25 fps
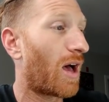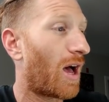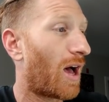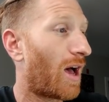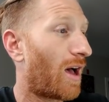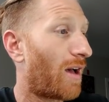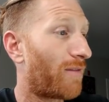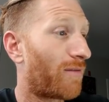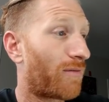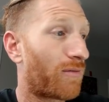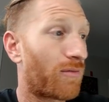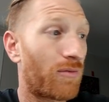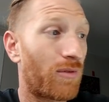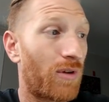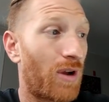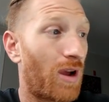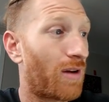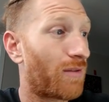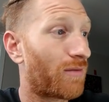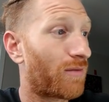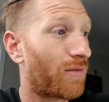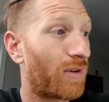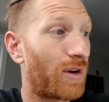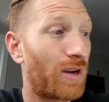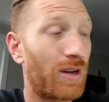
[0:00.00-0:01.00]

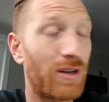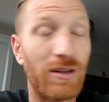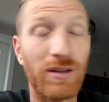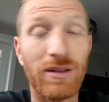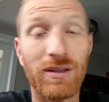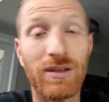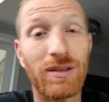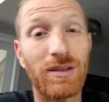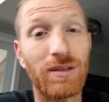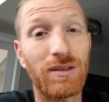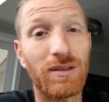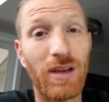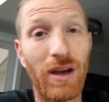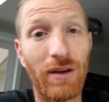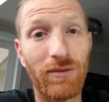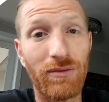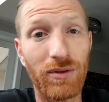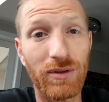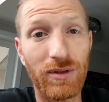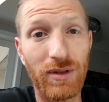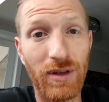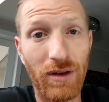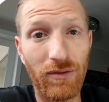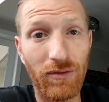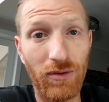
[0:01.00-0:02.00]
I've written
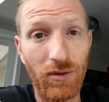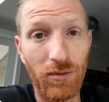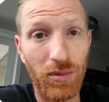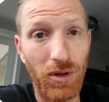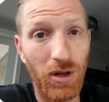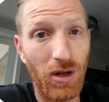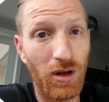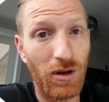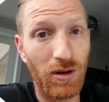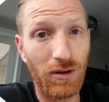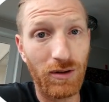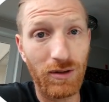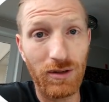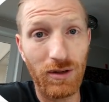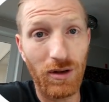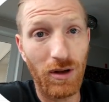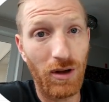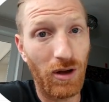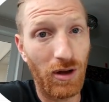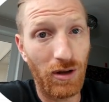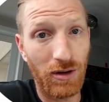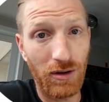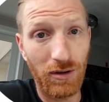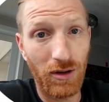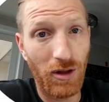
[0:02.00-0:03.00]
several blogs
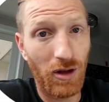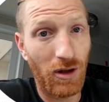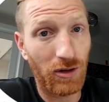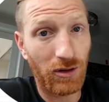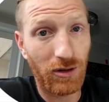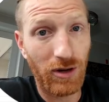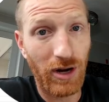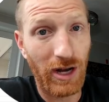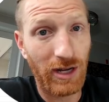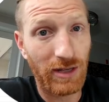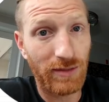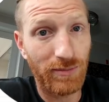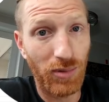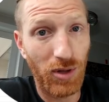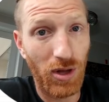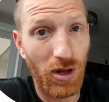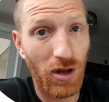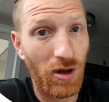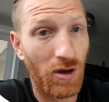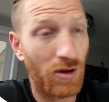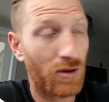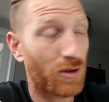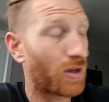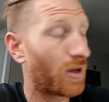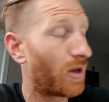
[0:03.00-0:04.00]
on LawnCrack's
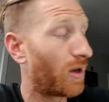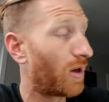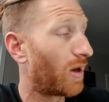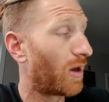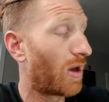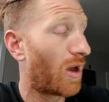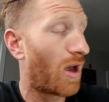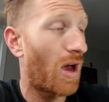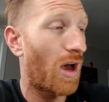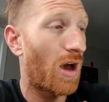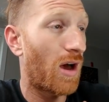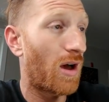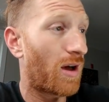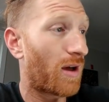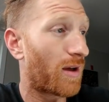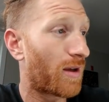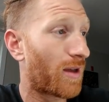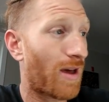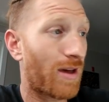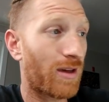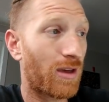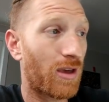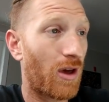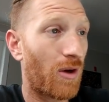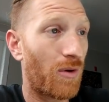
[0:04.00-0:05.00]
blog.
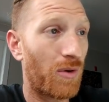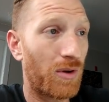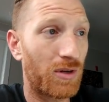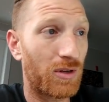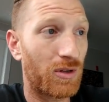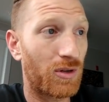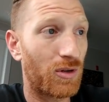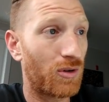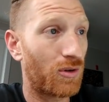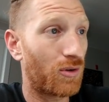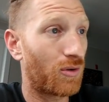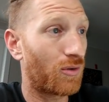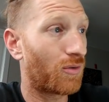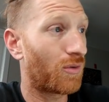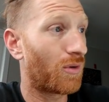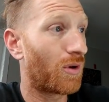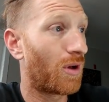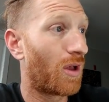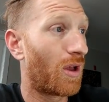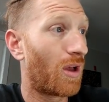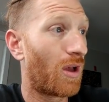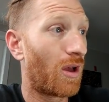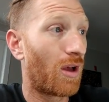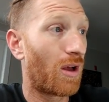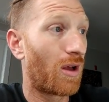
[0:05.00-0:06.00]
I go into
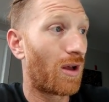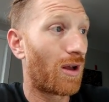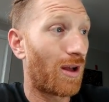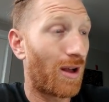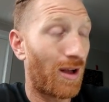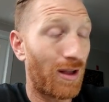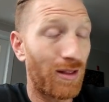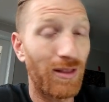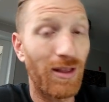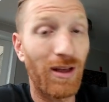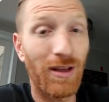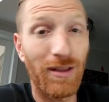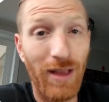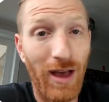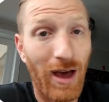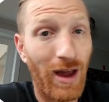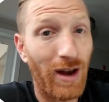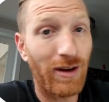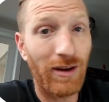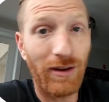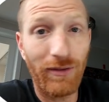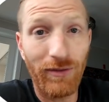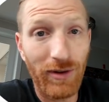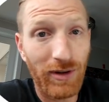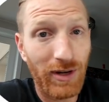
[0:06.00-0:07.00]
a
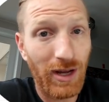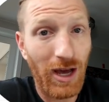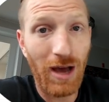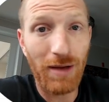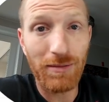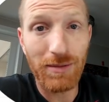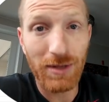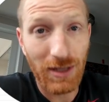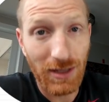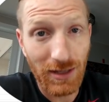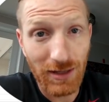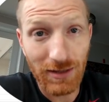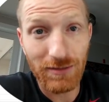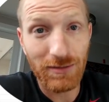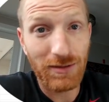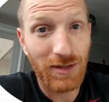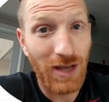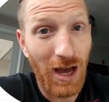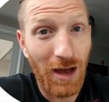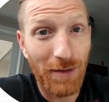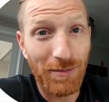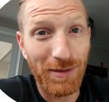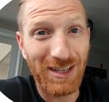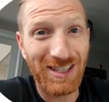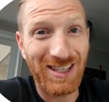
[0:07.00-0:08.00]
lot of different
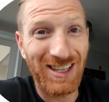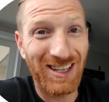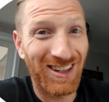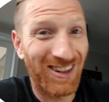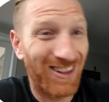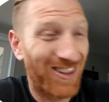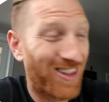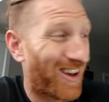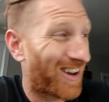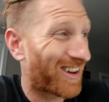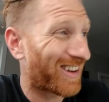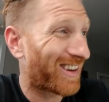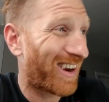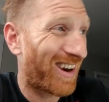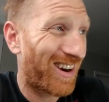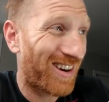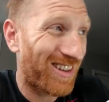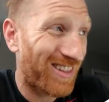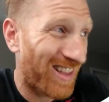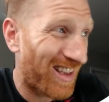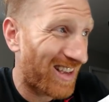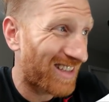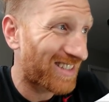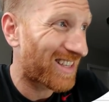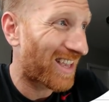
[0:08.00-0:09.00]
topics in the lawn care
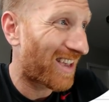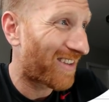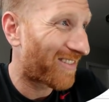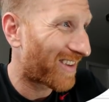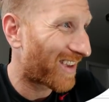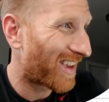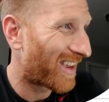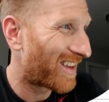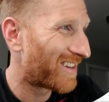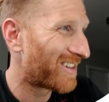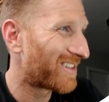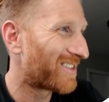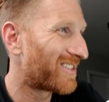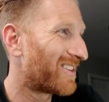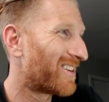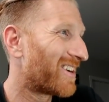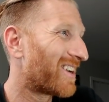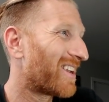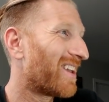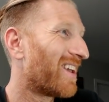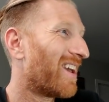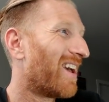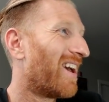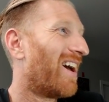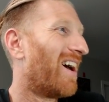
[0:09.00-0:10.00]
and landscaping
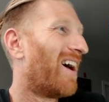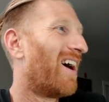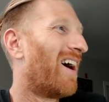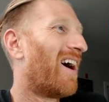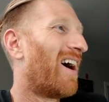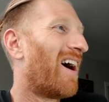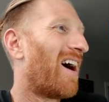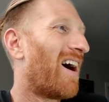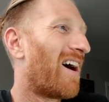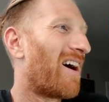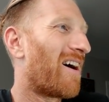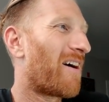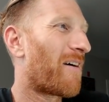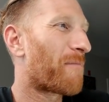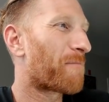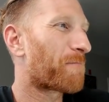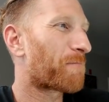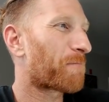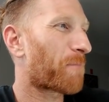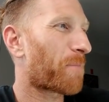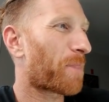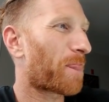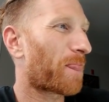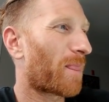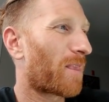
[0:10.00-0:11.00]
industry.
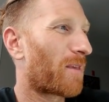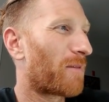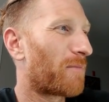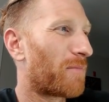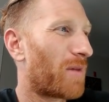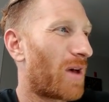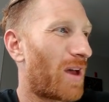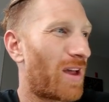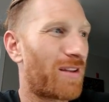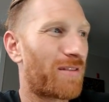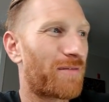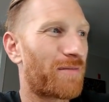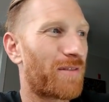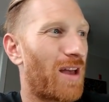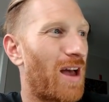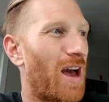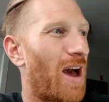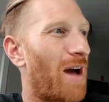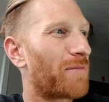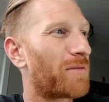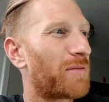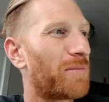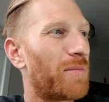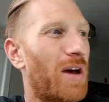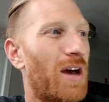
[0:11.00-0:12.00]
But
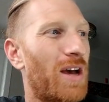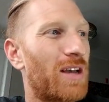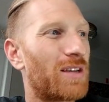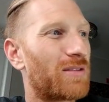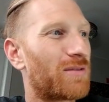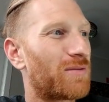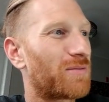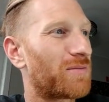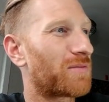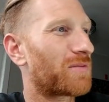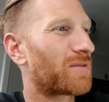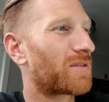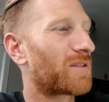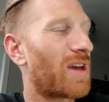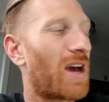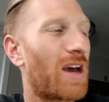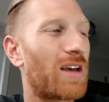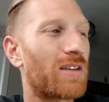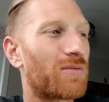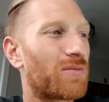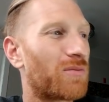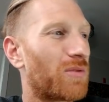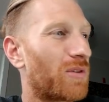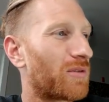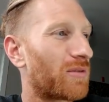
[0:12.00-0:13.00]
Optimize,
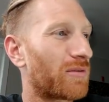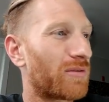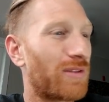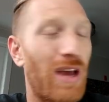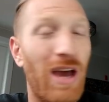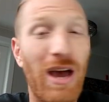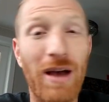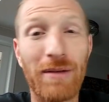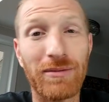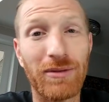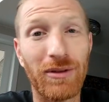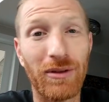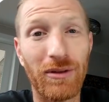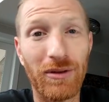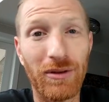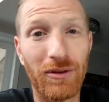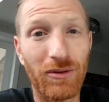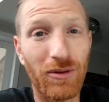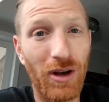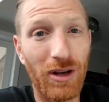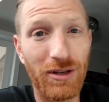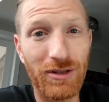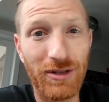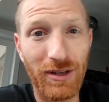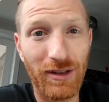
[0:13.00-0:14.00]
guys, we're absolutely
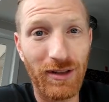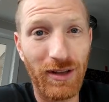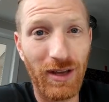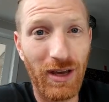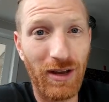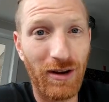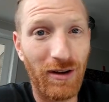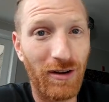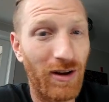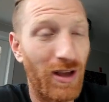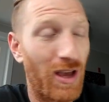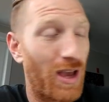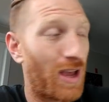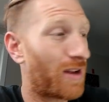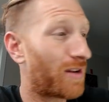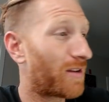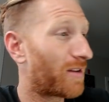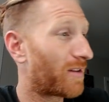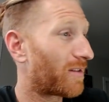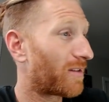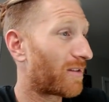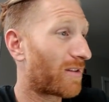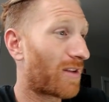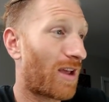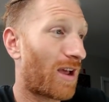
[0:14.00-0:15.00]
crushing the
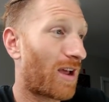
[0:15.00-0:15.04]
internet.